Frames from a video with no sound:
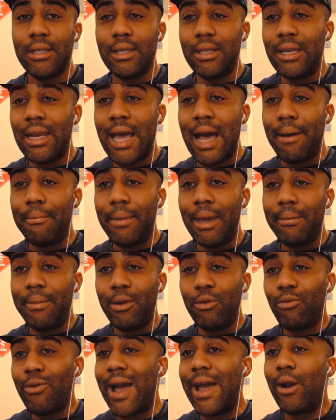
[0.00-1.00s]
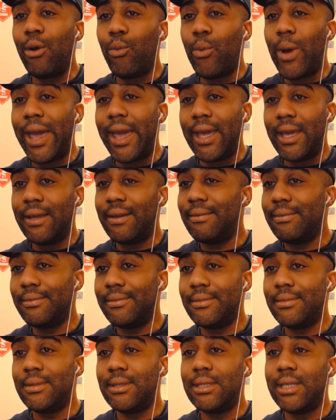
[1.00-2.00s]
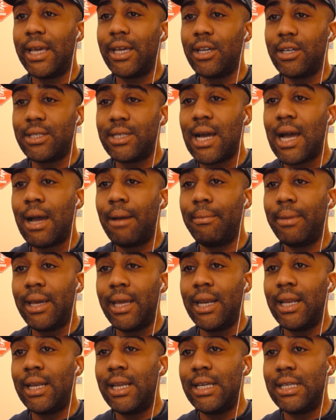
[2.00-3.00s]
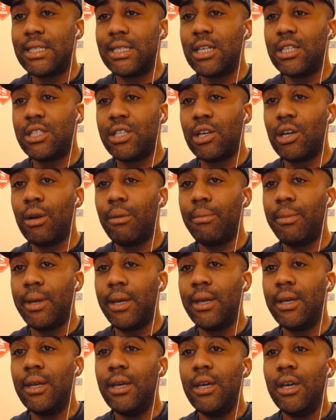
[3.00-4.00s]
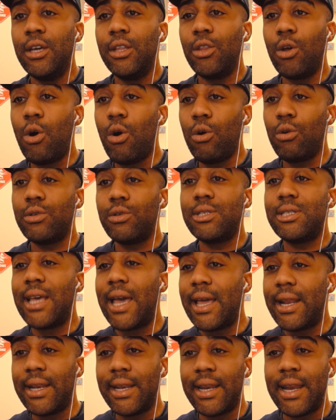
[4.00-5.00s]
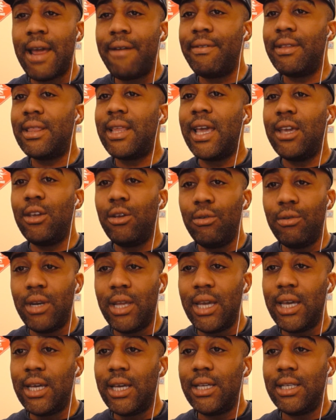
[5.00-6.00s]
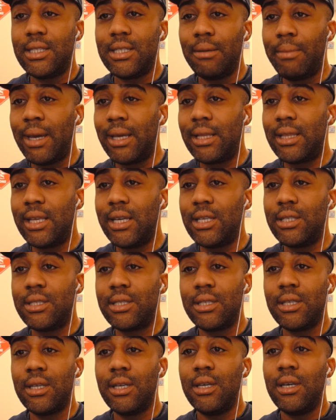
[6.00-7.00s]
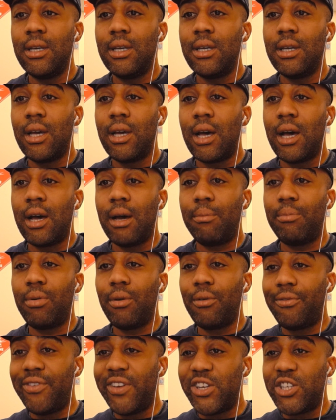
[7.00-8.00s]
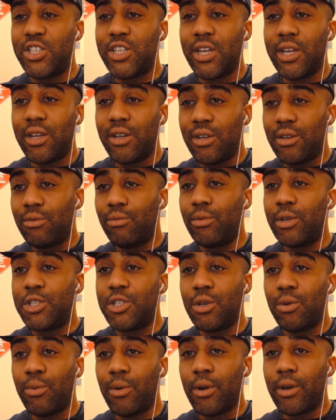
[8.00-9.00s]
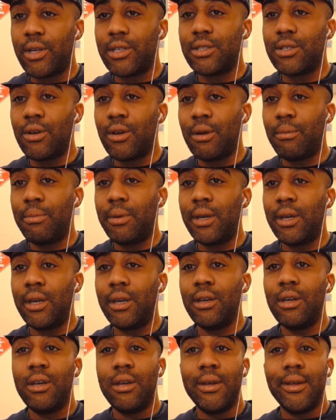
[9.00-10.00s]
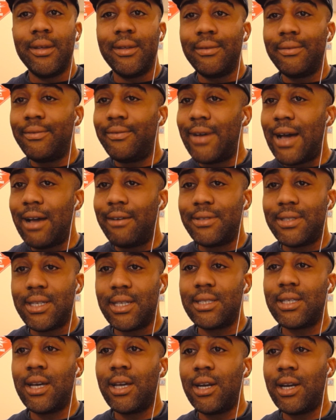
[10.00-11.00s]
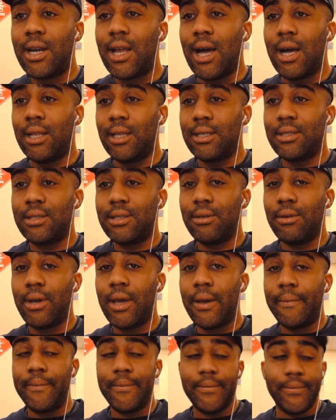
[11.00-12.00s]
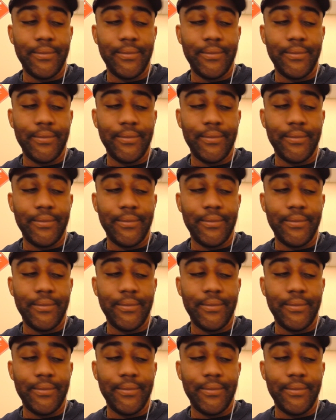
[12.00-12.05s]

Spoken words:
not maybe right away. Take your time getting these because they're going to be the whole set, and everything you need to make these proficient with your work is going to be $500–600. Okay.